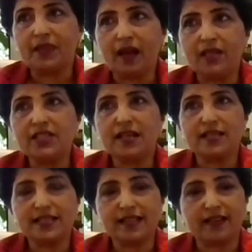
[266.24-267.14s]
NASA
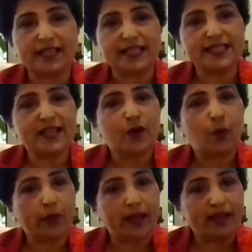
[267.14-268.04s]
studies
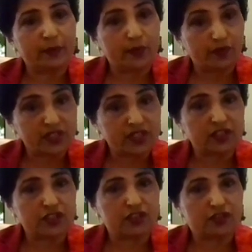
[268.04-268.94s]
where there were
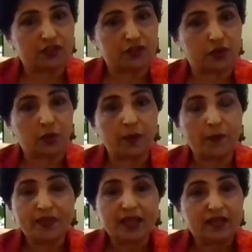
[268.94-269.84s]
researchers to show
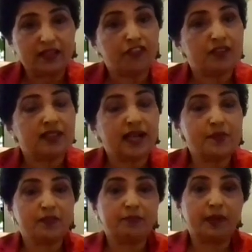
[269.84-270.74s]
different
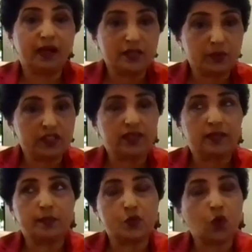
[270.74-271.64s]
types of plants which
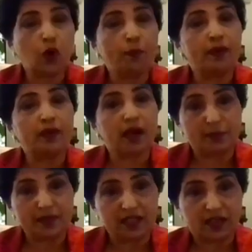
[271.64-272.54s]
absorb
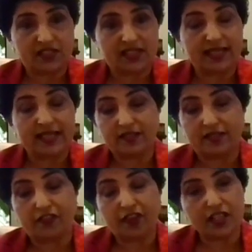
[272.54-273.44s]
carbon dioxide at a
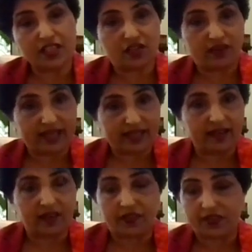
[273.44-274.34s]
faster rate
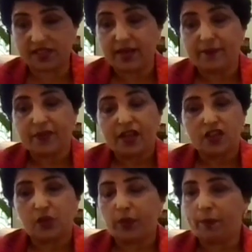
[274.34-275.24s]
than others.
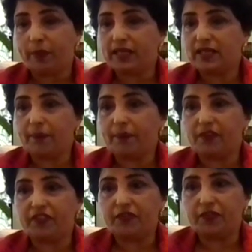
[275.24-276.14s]
So we picked up the
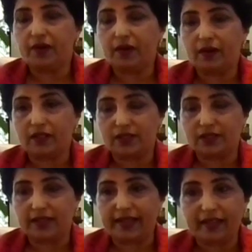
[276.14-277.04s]
uh,
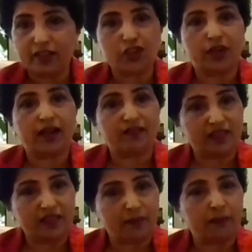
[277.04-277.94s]
English ivy, the